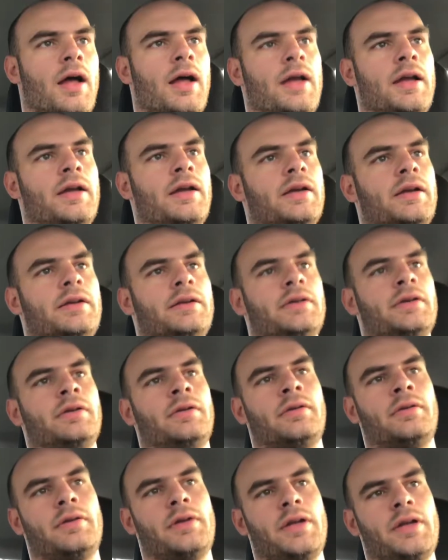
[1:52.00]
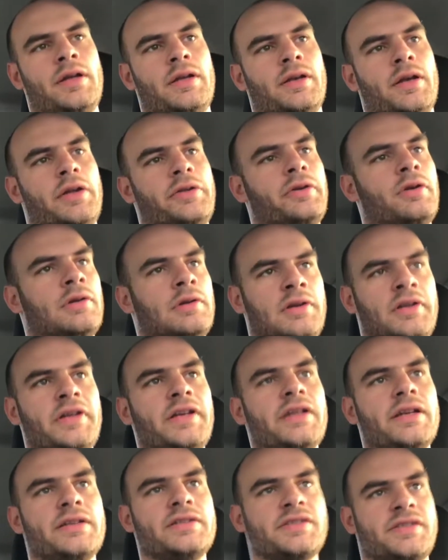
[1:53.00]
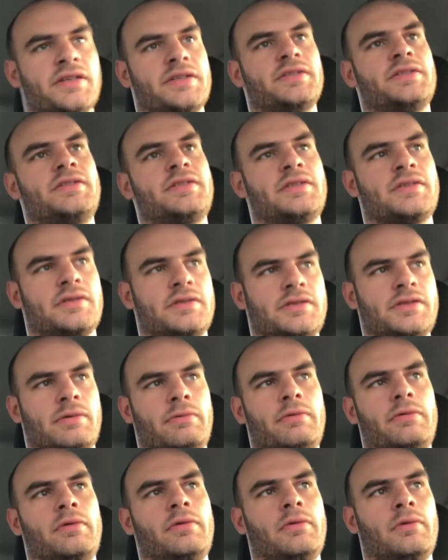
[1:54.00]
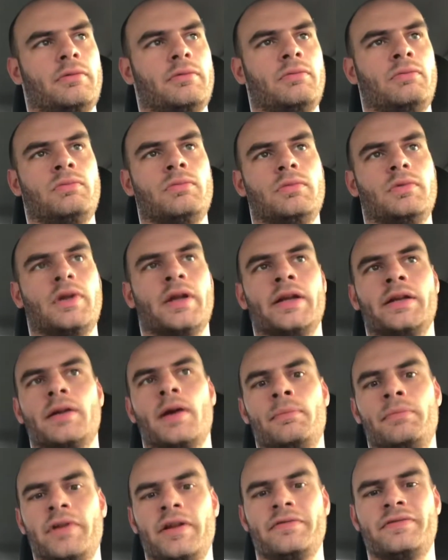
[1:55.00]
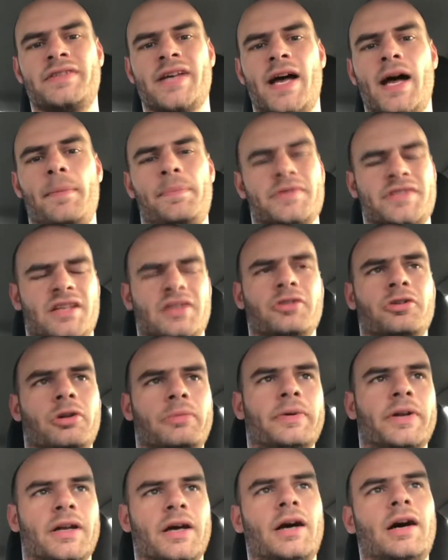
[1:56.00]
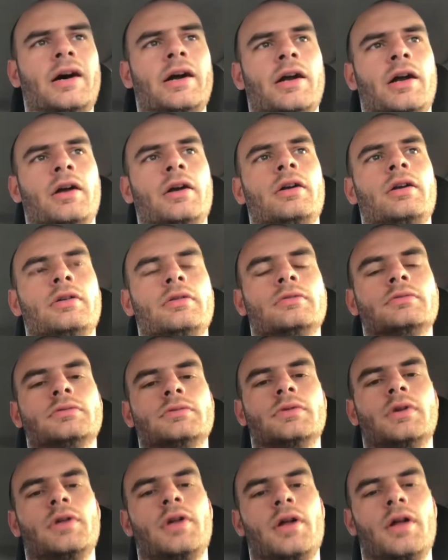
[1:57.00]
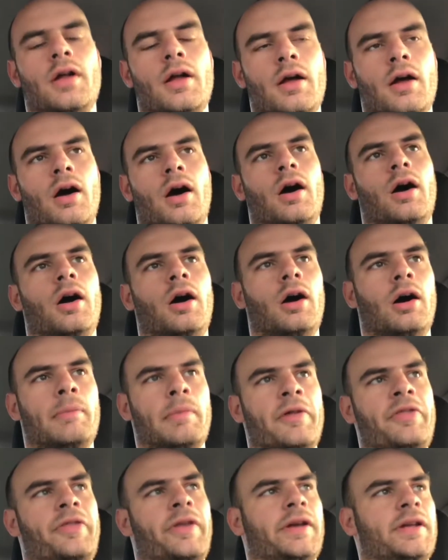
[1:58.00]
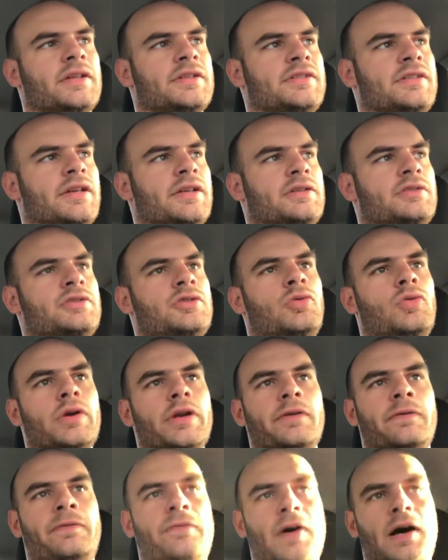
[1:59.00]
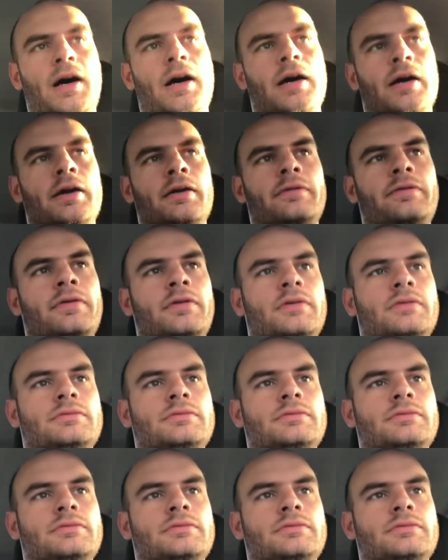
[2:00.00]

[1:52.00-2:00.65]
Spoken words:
and in other leagues, it's like, I believe TAP is a little bit higher. I think it's like 25.